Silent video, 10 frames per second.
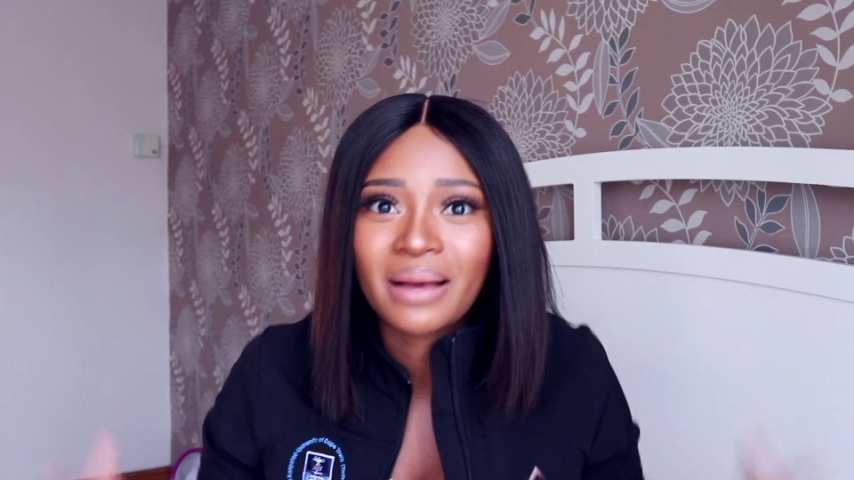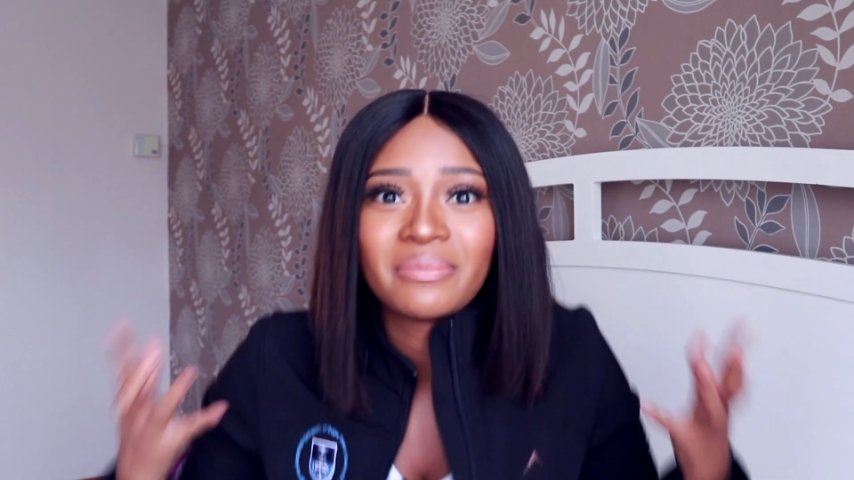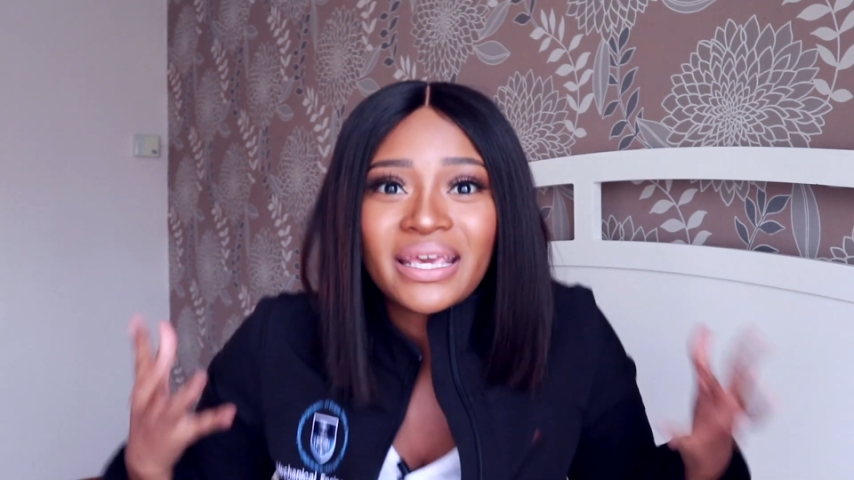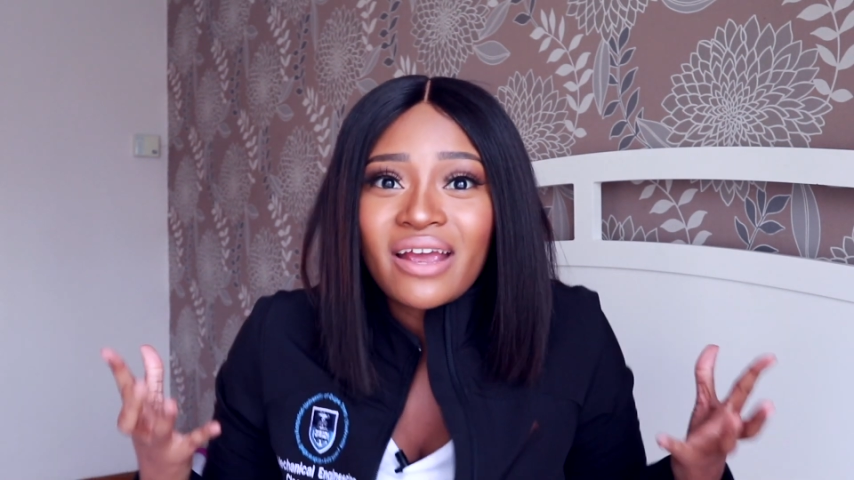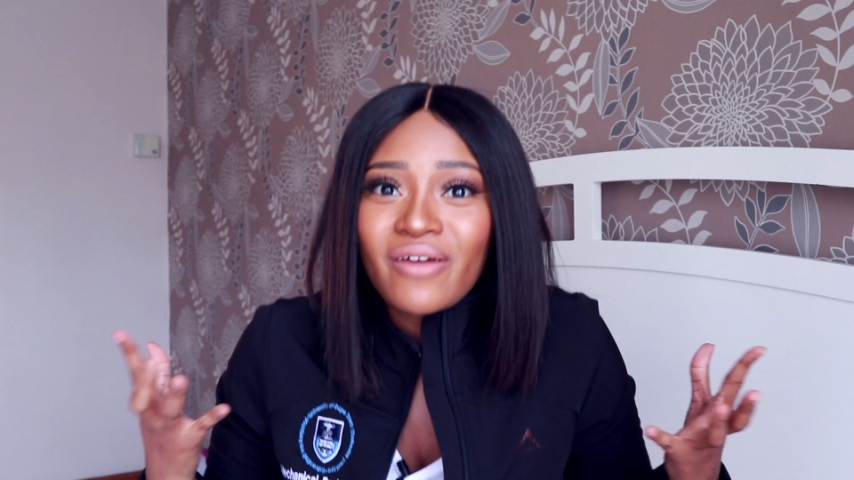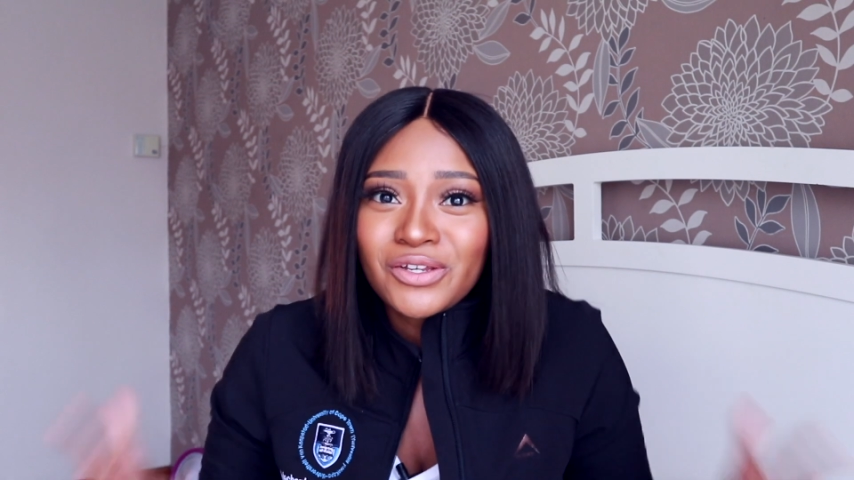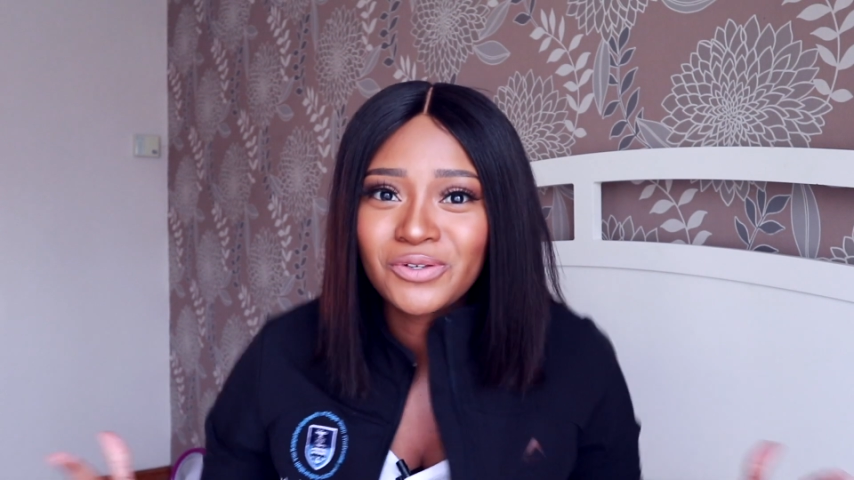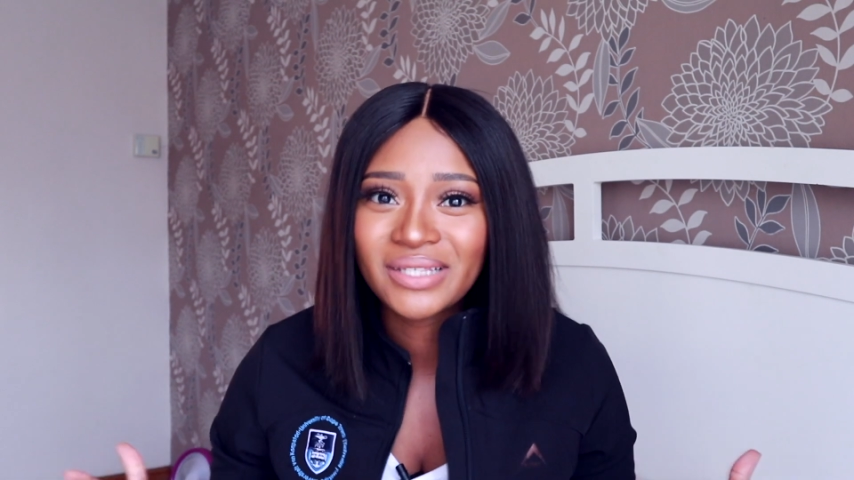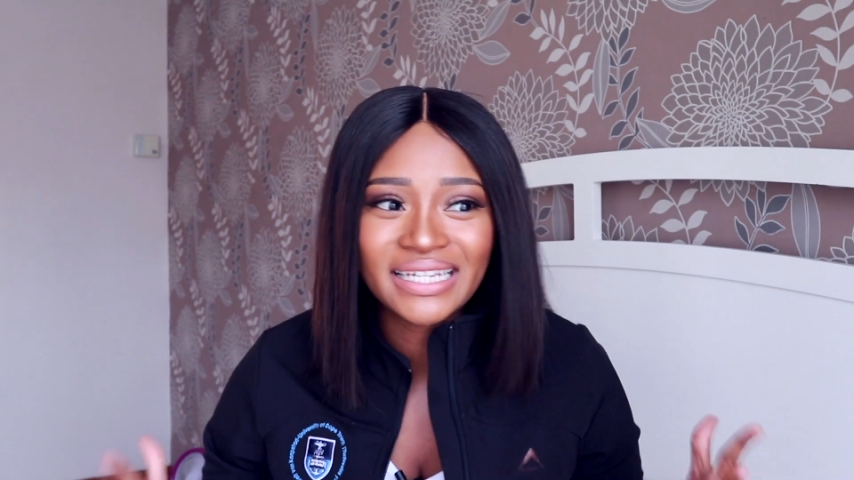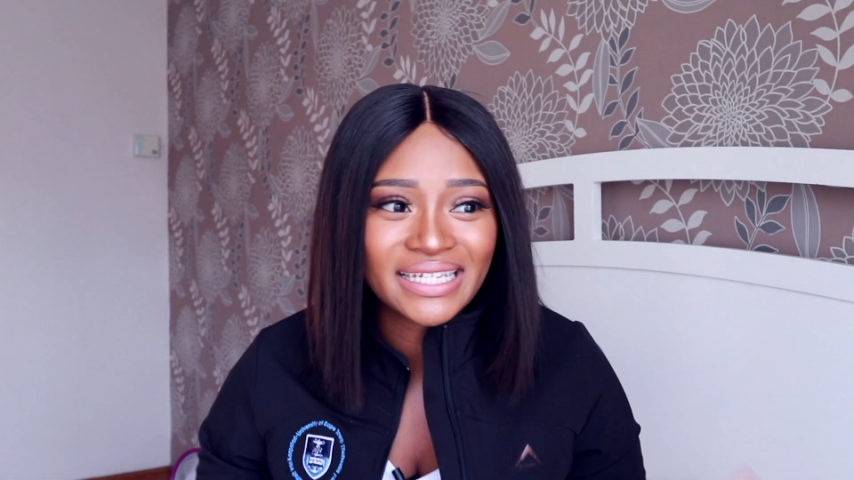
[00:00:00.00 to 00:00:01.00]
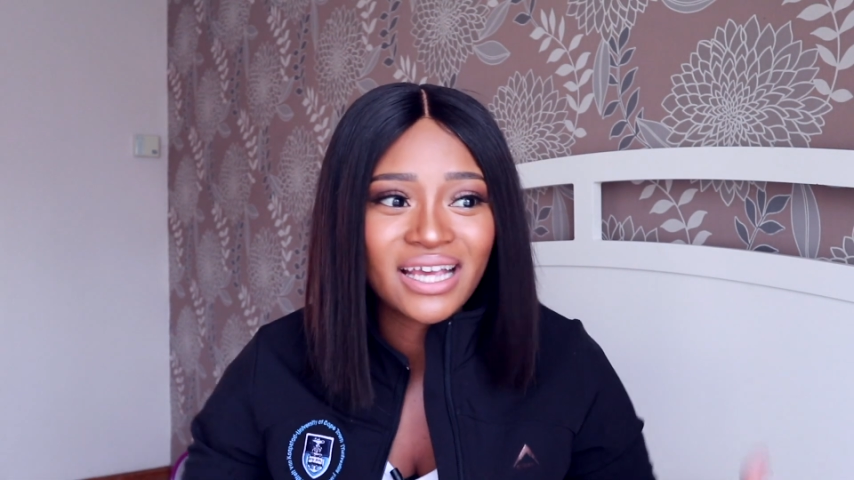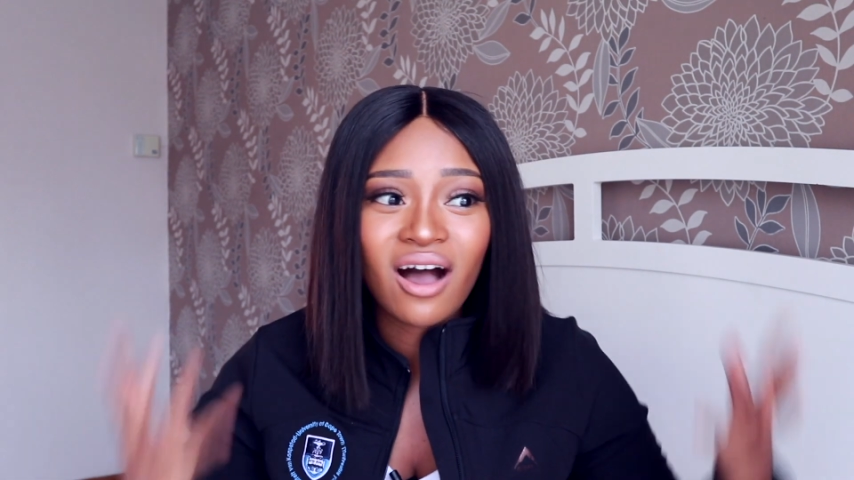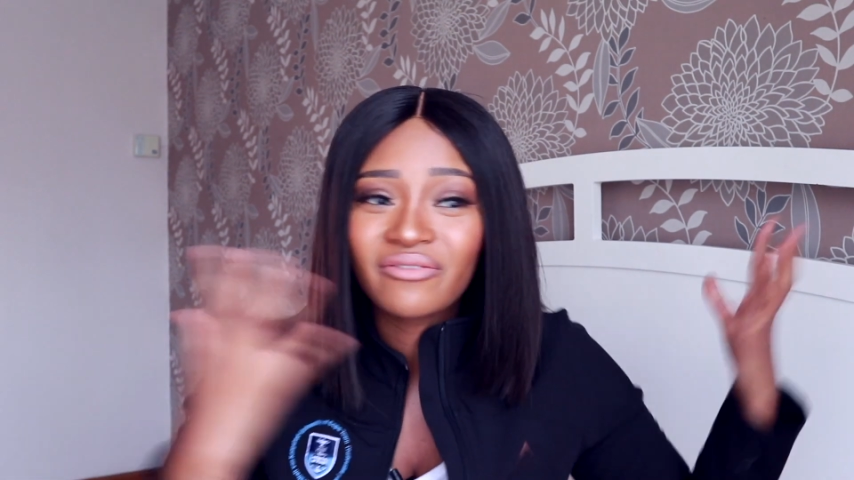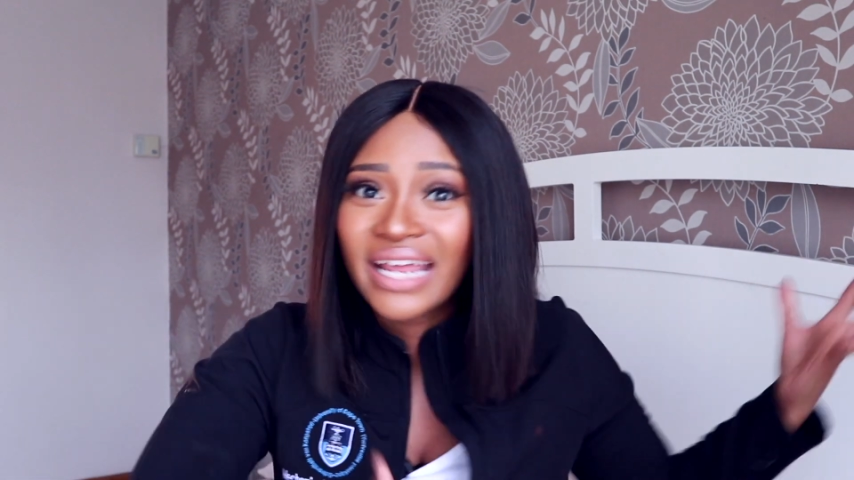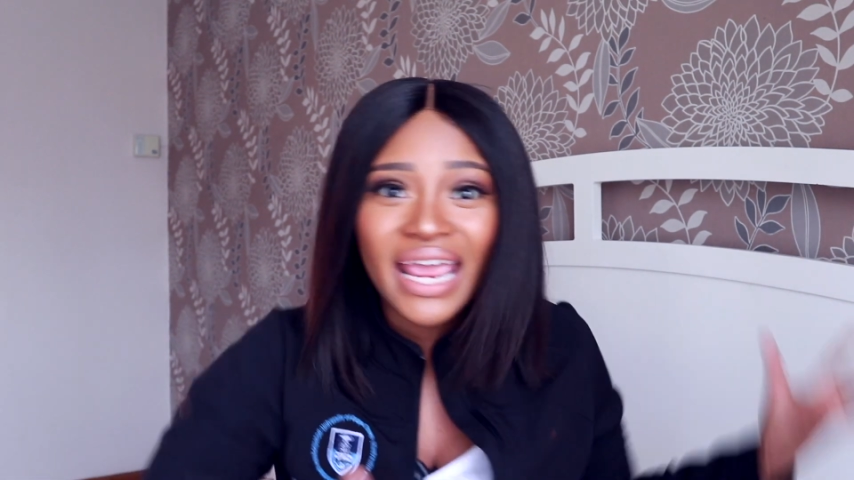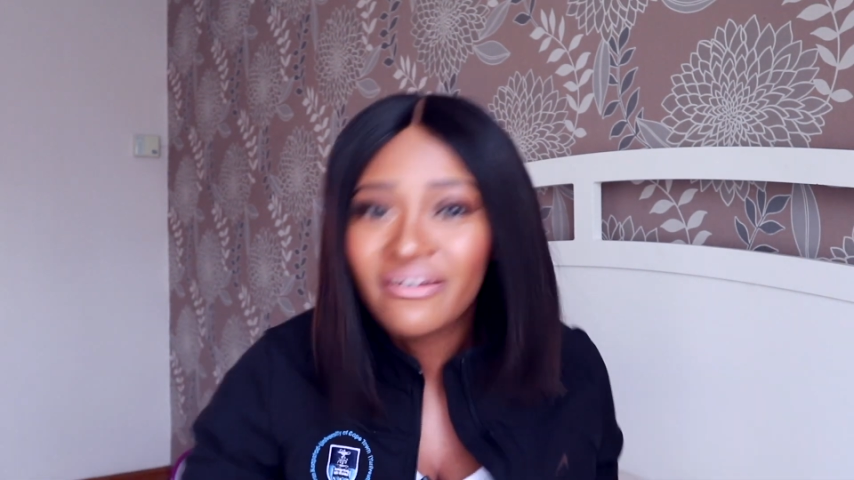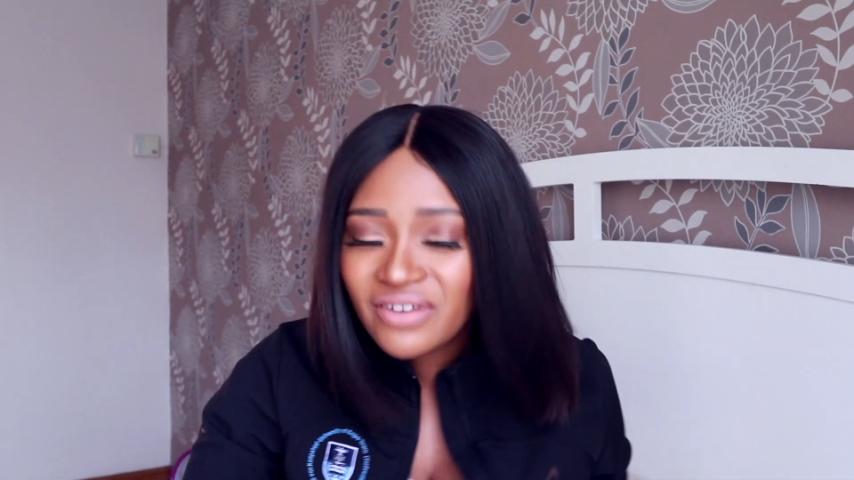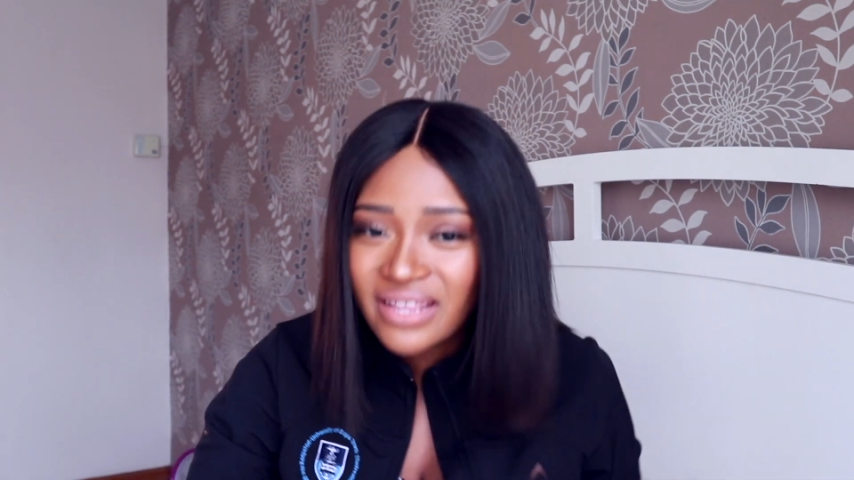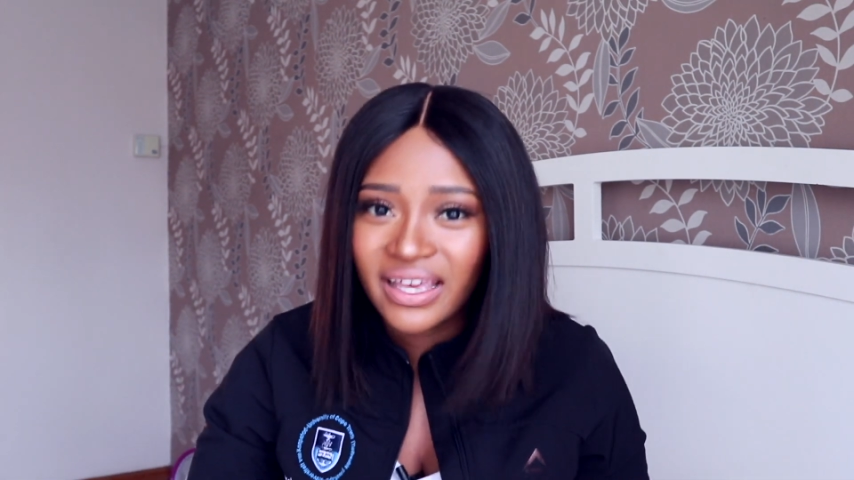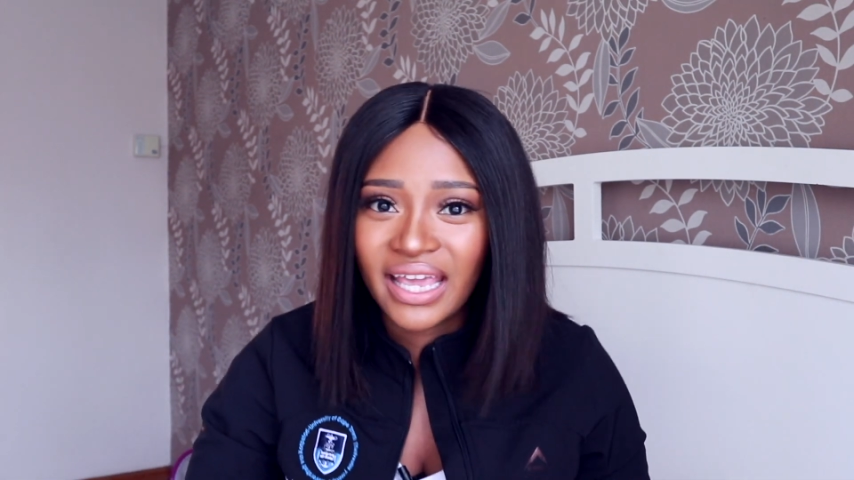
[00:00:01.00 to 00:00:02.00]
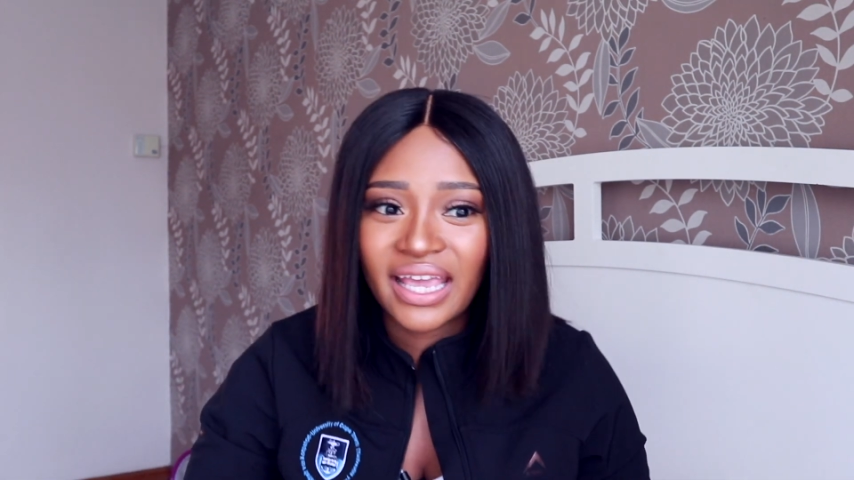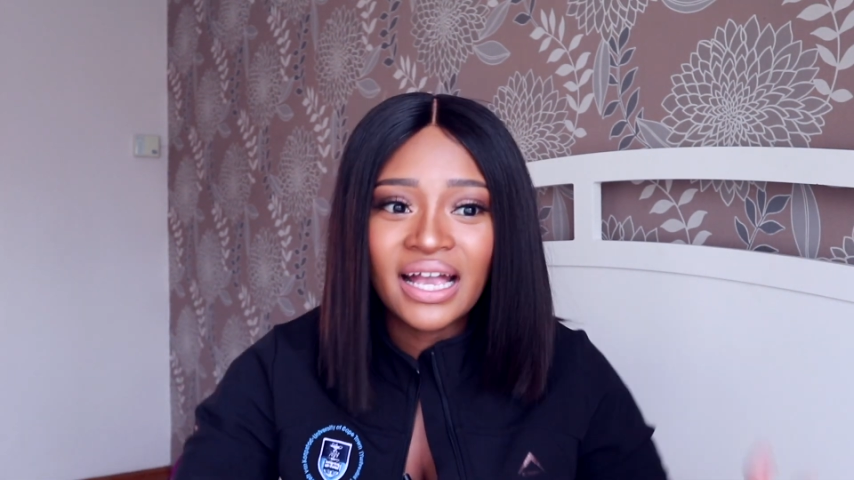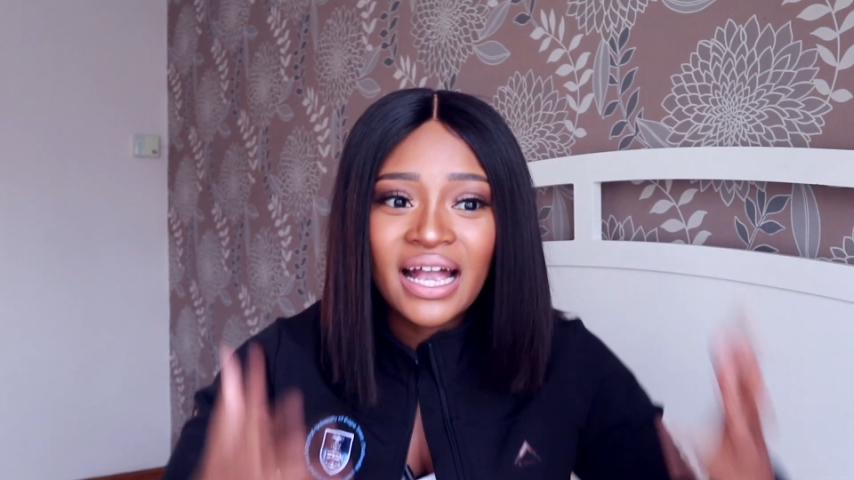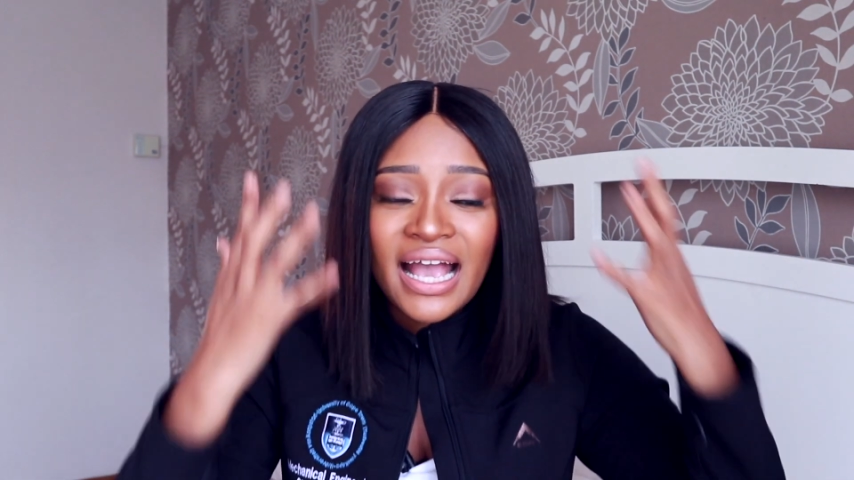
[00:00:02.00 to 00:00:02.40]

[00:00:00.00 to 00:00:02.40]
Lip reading: I'm here at UCT after everything.